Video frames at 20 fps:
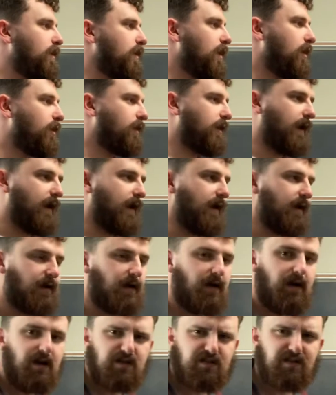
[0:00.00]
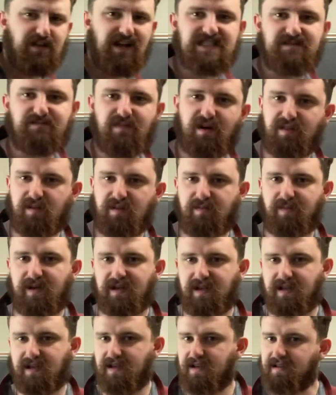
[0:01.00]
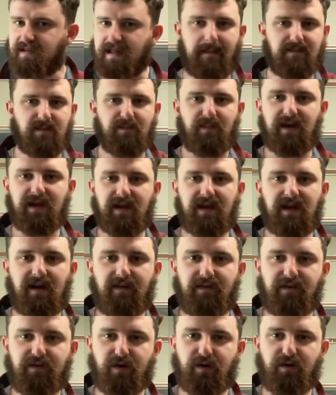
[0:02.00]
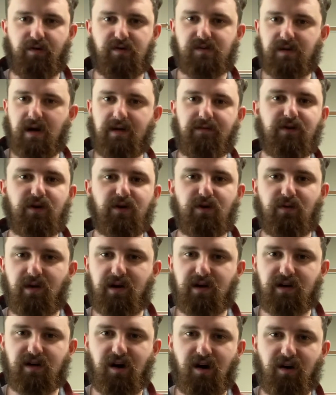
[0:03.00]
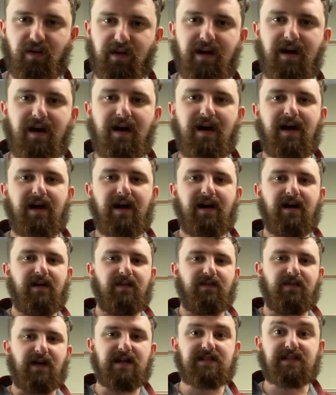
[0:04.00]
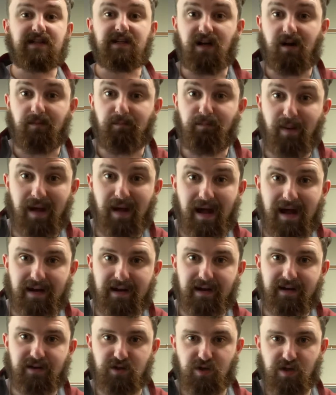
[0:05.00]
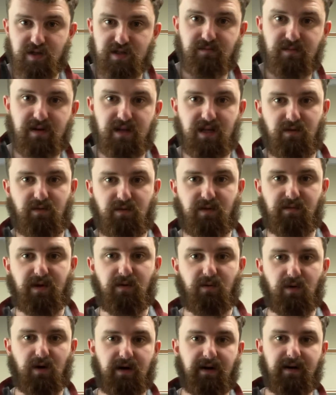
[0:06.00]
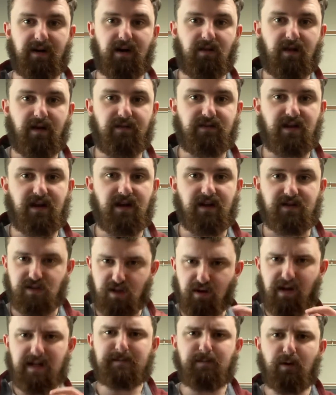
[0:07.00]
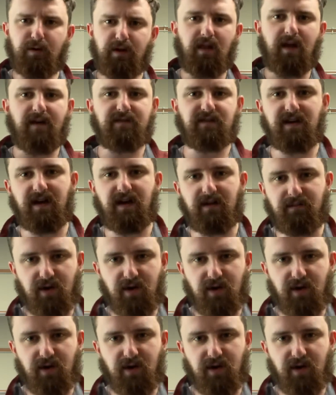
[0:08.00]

Okay? So that's smell the pinky, tap the pinky on the nose, whatever you want to call it. That's going to come back in just a minute when we work on our left hand. So let's build our left hand. Let me